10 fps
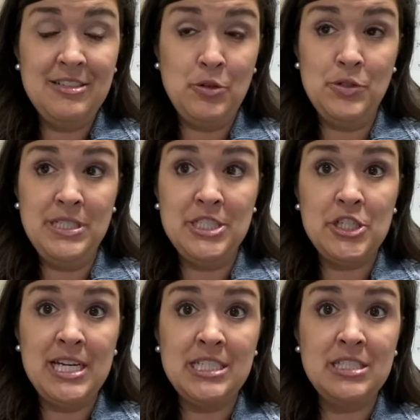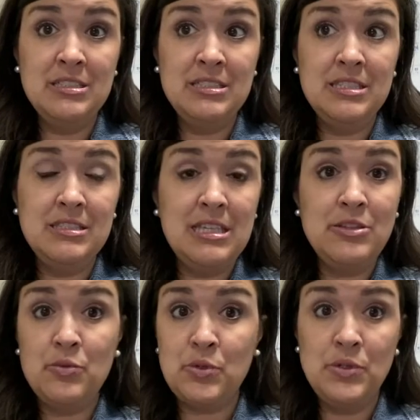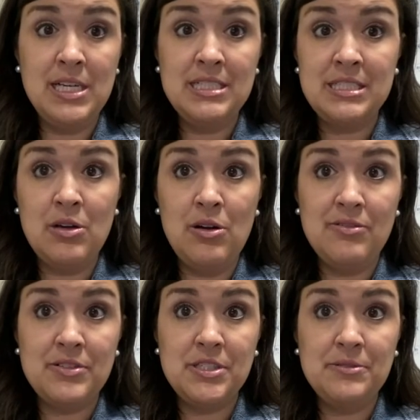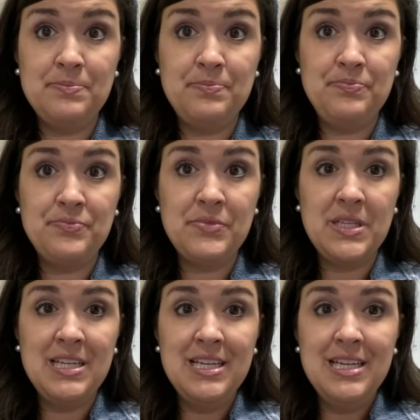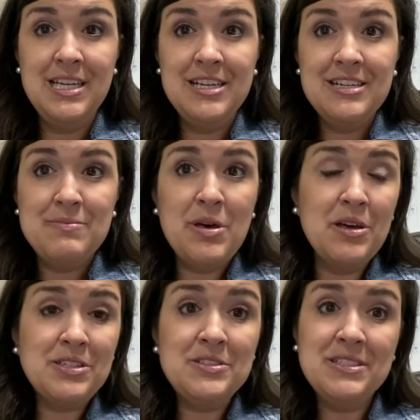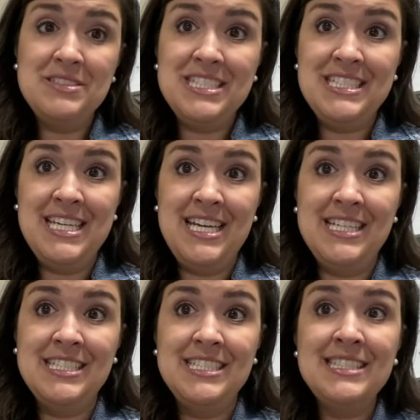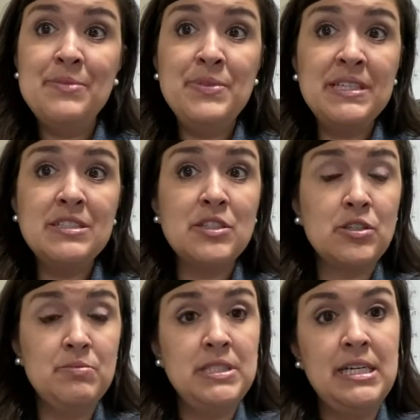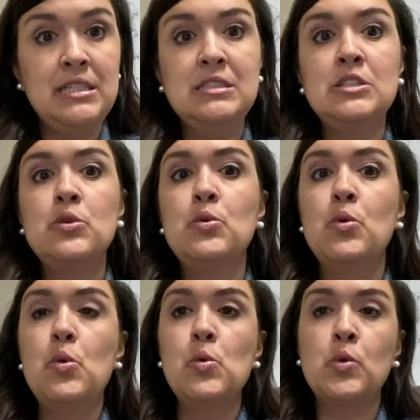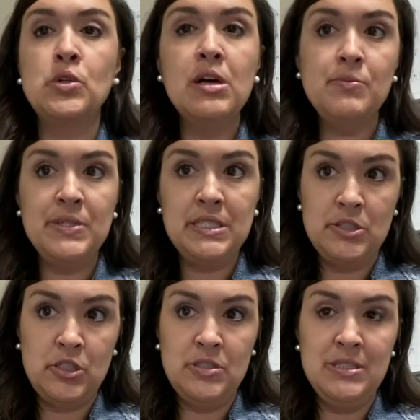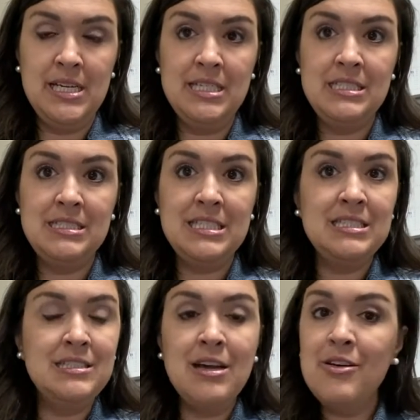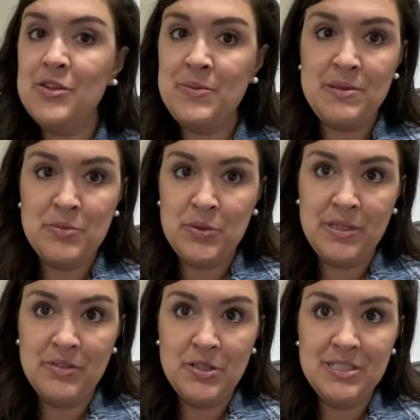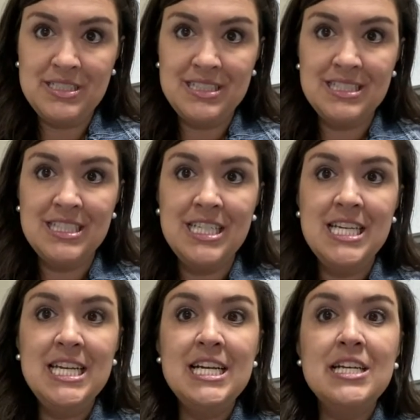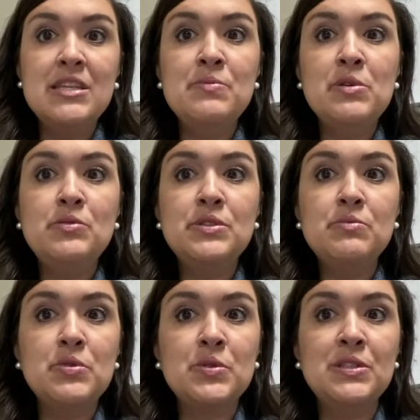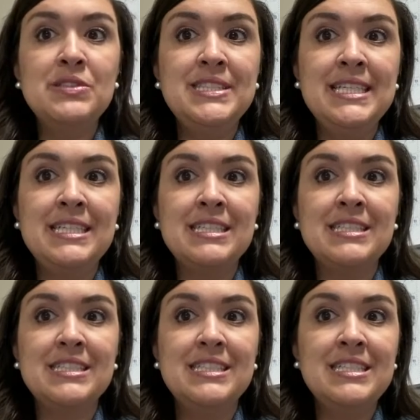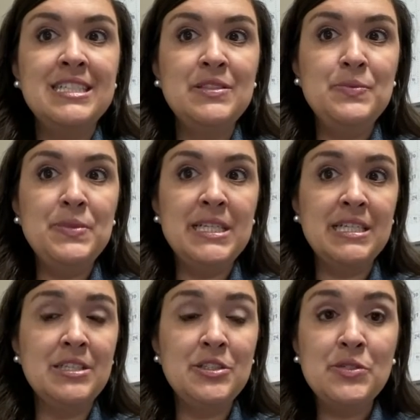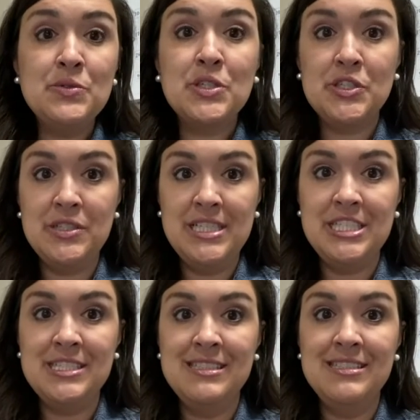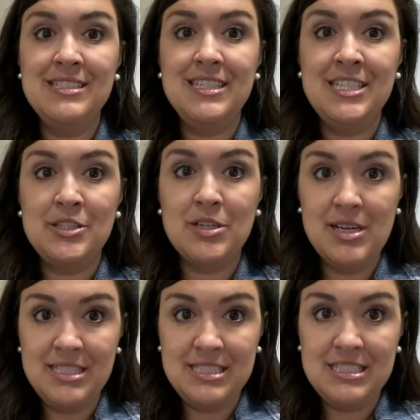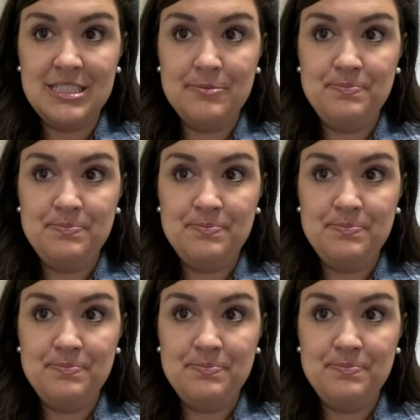or the attractions that the world has to offer. Paul goes on to say that being circumcised or not being circumcised is not the main point of all this. The most important thing is being a new creation in Christ.